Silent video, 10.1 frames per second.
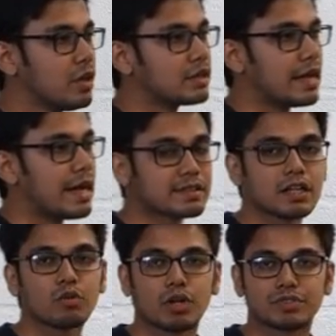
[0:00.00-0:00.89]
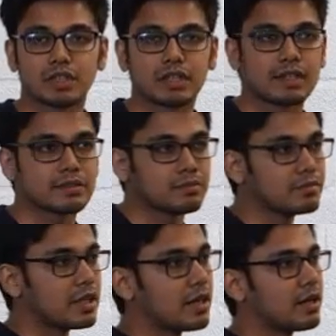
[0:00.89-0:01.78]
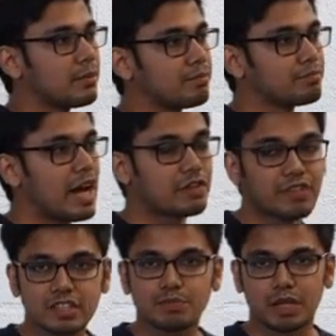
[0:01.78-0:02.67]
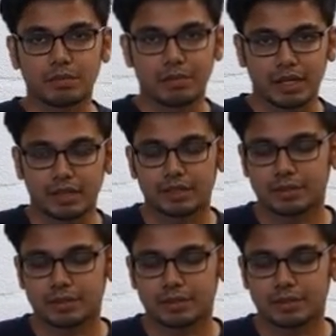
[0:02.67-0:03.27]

the external website, like the advertisement banner.